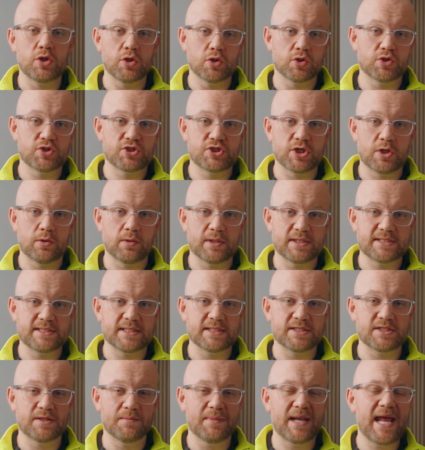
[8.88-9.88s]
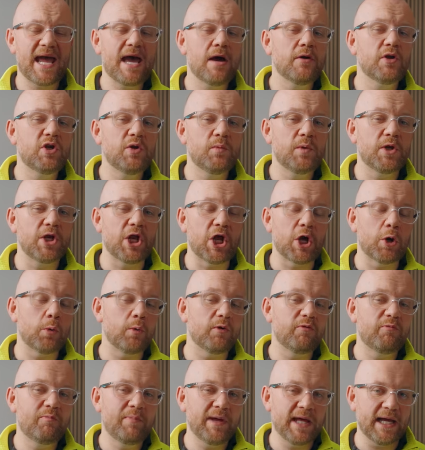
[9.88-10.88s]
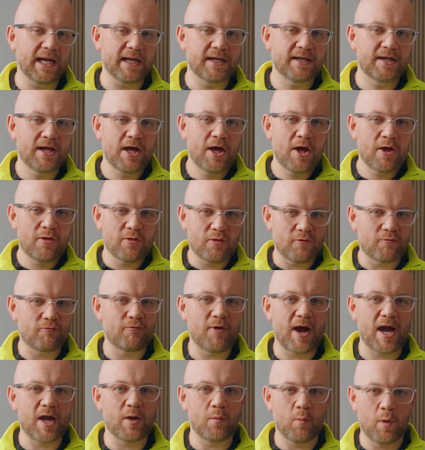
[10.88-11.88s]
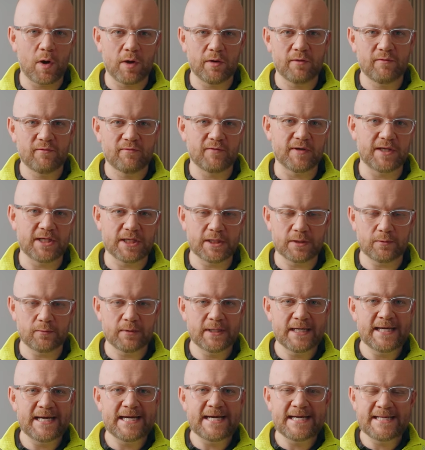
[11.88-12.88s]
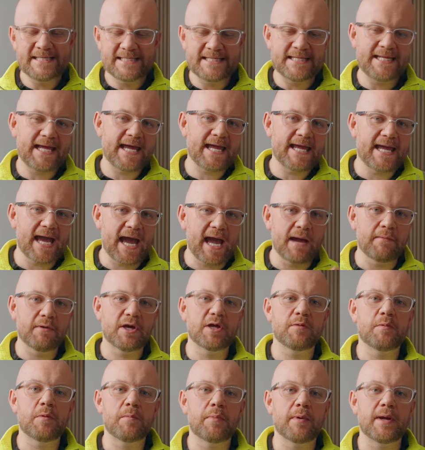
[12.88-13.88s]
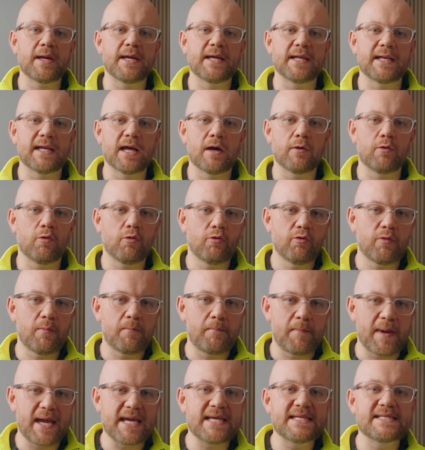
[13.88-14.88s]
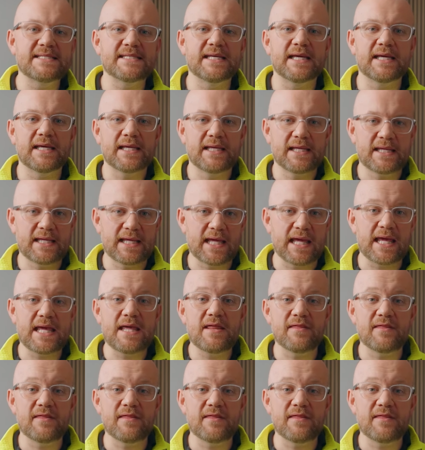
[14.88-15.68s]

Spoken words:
your solar system? And how do we know we've picked the right one for you? Today, I'm going to be breaking down all the basic key